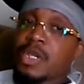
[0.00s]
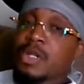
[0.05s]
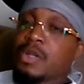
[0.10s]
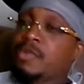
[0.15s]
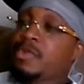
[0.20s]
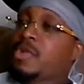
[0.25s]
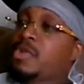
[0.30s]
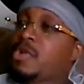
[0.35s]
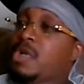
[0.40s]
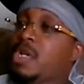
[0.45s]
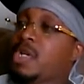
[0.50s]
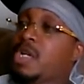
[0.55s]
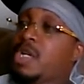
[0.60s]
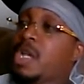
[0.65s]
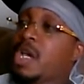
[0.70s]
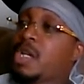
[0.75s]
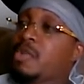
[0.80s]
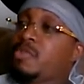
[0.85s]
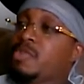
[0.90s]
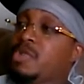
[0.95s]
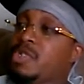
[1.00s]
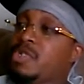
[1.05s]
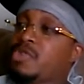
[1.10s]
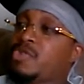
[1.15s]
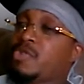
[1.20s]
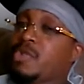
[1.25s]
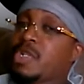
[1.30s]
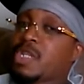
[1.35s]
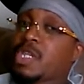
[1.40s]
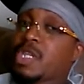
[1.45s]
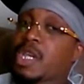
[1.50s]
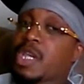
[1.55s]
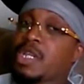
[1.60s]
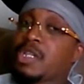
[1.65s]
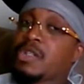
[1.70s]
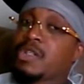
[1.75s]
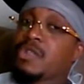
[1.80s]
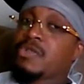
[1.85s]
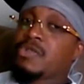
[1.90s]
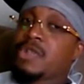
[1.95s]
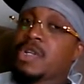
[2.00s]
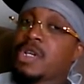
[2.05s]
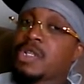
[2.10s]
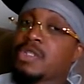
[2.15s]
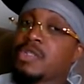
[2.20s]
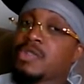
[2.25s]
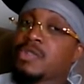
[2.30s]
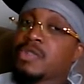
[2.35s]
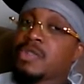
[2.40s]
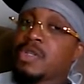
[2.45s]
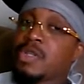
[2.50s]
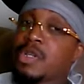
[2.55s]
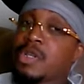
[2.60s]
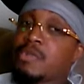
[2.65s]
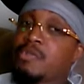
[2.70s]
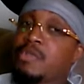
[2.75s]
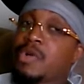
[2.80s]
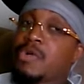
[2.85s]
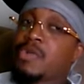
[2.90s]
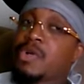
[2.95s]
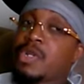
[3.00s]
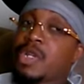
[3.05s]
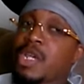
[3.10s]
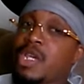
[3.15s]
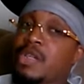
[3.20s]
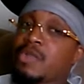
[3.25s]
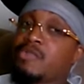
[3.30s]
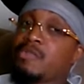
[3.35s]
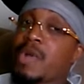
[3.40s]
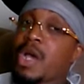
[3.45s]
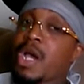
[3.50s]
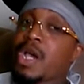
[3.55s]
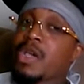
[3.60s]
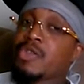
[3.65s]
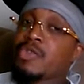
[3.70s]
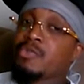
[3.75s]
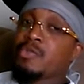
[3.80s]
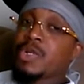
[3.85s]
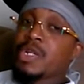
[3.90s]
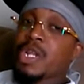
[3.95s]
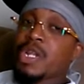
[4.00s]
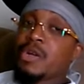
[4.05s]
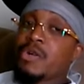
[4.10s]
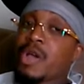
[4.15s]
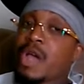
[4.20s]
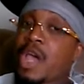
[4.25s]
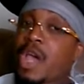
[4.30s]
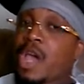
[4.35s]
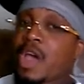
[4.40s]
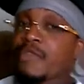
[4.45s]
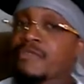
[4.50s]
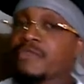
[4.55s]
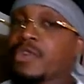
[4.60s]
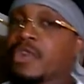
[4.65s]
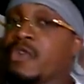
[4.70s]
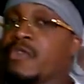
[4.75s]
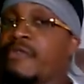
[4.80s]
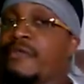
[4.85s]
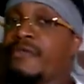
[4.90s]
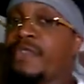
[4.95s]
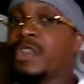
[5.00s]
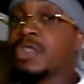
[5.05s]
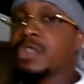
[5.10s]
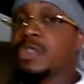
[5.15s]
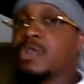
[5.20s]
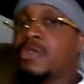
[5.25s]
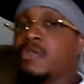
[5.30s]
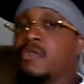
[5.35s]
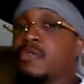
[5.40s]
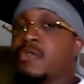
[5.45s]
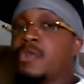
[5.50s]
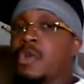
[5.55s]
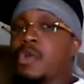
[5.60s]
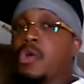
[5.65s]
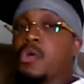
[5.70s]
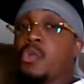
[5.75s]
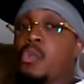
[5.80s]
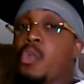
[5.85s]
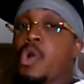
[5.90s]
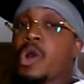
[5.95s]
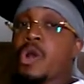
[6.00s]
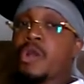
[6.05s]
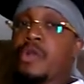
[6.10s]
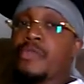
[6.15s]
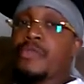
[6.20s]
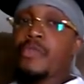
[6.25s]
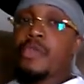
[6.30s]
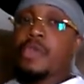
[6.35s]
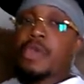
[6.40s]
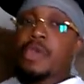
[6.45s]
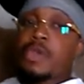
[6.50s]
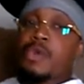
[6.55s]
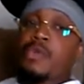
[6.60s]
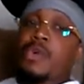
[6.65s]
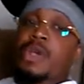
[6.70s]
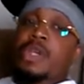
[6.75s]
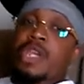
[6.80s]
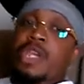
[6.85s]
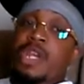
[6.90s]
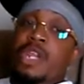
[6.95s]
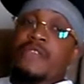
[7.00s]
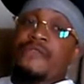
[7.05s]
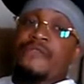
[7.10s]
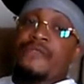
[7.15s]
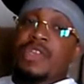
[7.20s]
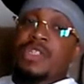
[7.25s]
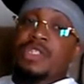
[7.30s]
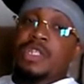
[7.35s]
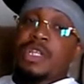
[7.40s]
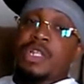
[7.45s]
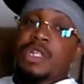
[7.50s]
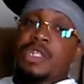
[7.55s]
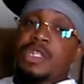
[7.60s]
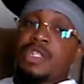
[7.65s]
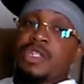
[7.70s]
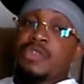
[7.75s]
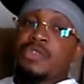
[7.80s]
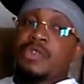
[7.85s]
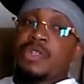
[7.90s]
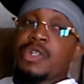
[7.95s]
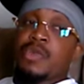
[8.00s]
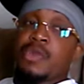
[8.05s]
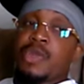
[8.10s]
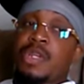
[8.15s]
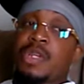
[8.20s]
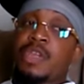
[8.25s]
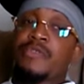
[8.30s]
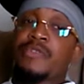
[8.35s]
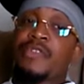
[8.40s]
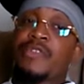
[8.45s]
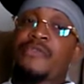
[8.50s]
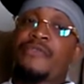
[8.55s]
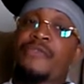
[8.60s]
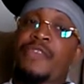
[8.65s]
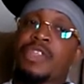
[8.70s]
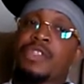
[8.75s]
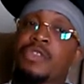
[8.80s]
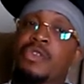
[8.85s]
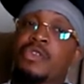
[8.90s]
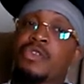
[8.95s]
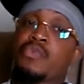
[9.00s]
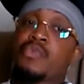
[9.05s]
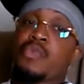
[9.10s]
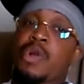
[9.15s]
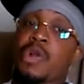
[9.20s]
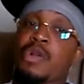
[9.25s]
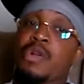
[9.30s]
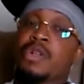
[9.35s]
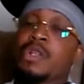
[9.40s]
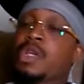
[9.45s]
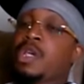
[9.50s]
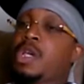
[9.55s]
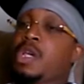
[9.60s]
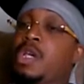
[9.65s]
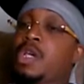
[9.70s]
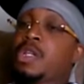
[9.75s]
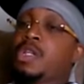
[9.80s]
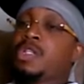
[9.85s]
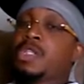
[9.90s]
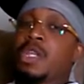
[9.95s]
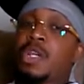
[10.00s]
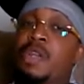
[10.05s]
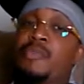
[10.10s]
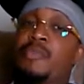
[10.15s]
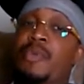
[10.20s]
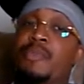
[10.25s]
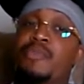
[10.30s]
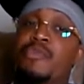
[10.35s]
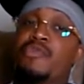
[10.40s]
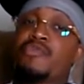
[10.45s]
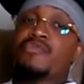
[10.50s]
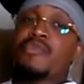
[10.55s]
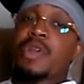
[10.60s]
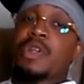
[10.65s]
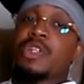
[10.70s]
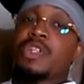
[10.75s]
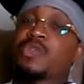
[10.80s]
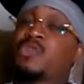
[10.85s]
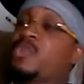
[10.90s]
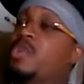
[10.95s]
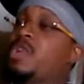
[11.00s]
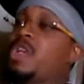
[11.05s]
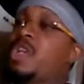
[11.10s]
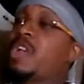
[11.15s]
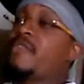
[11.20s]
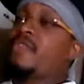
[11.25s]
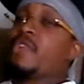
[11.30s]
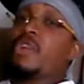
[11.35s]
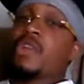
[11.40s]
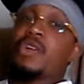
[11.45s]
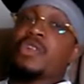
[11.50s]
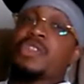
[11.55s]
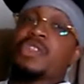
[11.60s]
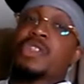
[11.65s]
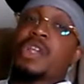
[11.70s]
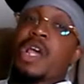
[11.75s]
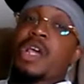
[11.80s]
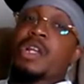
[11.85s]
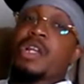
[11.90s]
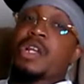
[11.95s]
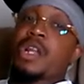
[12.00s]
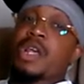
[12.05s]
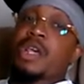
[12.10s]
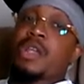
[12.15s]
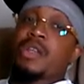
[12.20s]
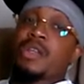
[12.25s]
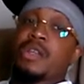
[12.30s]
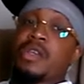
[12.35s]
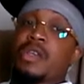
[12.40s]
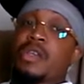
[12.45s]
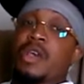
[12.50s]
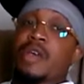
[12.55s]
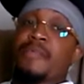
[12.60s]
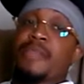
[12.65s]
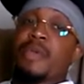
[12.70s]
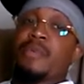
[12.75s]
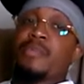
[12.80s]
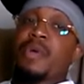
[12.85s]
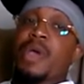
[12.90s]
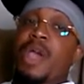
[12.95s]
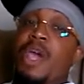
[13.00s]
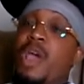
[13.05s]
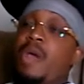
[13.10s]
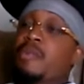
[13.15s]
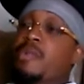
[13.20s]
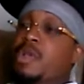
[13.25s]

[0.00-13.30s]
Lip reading: Them $200 bills really can't do nothing but what they can buy you, but they don't have no physical worth. What can they physically do in it? We live in a physical world. See, the people who run this world never lost sight of that. People have